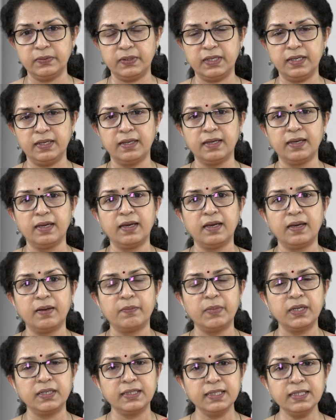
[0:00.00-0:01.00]
Okay,
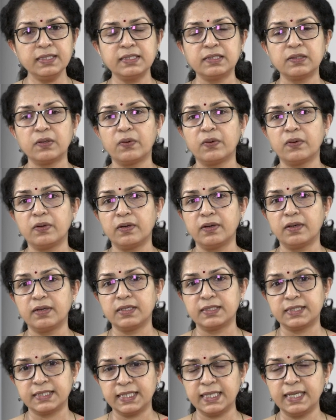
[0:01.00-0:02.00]
but this
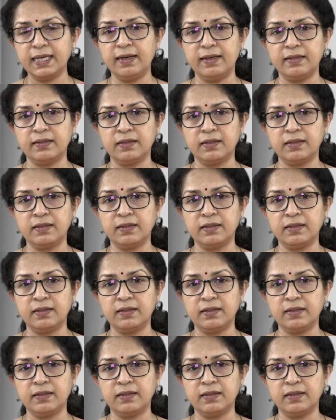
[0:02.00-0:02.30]
skill,